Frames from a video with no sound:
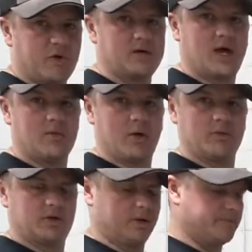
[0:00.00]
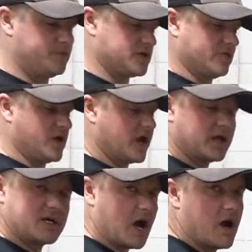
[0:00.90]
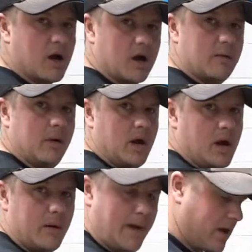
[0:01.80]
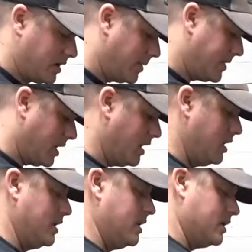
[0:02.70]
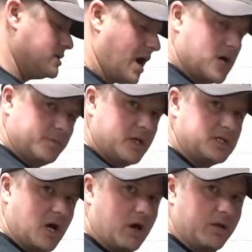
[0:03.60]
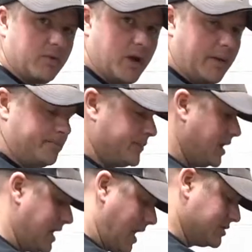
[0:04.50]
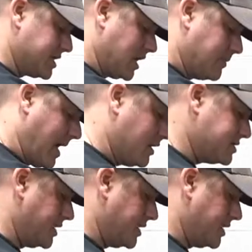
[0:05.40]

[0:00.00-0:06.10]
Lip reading: rundown on what we're doing. So I've already got a tire mounted up here. The tire's been installed on the rim. Now it's time to balance